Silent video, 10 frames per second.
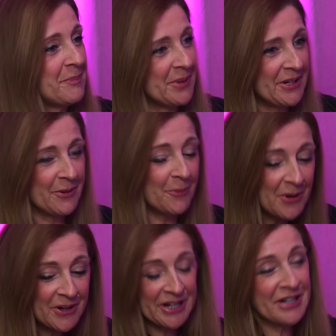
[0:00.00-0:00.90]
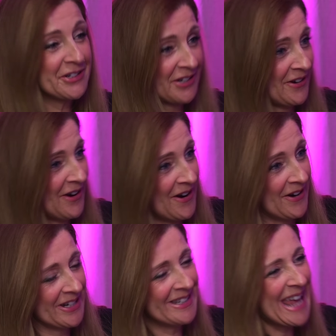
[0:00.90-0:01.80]
But you're working so
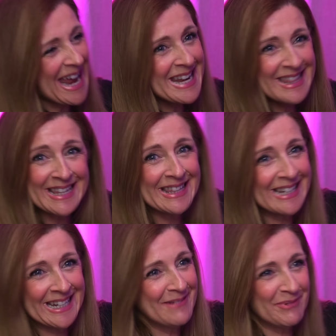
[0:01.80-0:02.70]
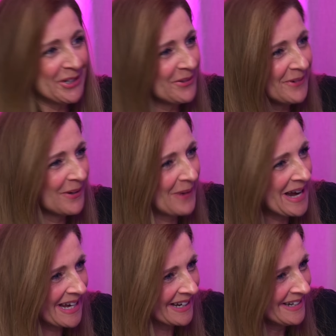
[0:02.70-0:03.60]
hard. Is there anything that keeps you
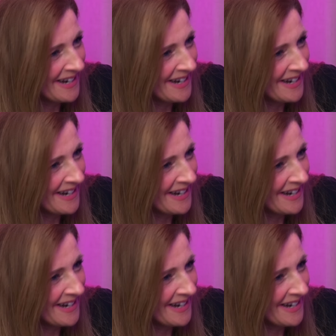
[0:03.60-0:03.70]
awake at